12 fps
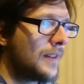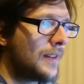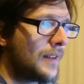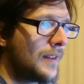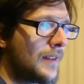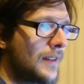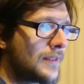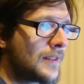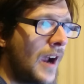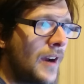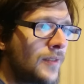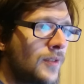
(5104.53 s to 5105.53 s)
uh,
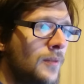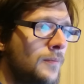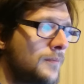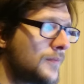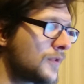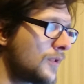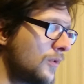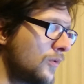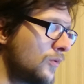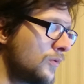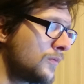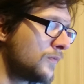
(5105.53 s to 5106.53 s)
tiresome.
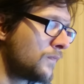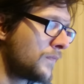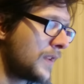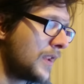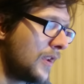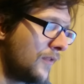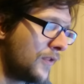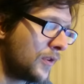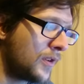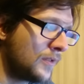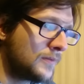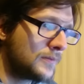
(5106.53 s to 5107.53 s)
So if
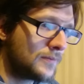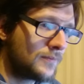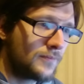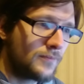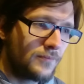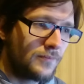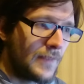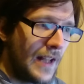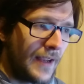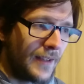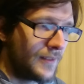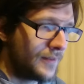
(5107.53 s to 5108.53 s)
you can
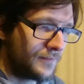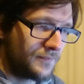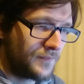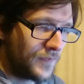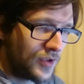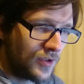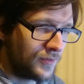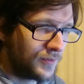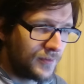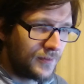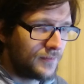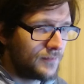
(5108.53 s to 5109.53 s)
like
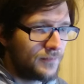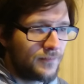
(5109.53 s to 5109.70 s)
just